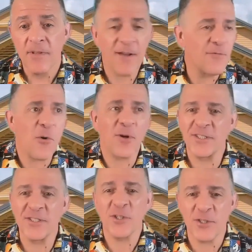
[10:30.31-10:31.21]
Of
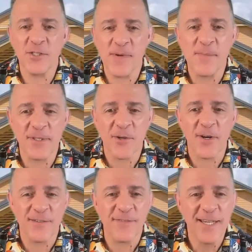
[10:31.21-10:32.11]
course, church members are
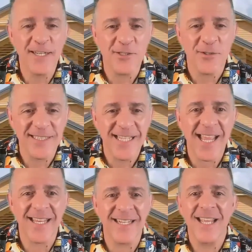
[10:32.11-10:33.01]
invited to
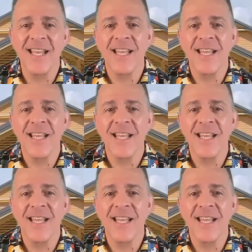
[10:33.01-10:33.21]
attend,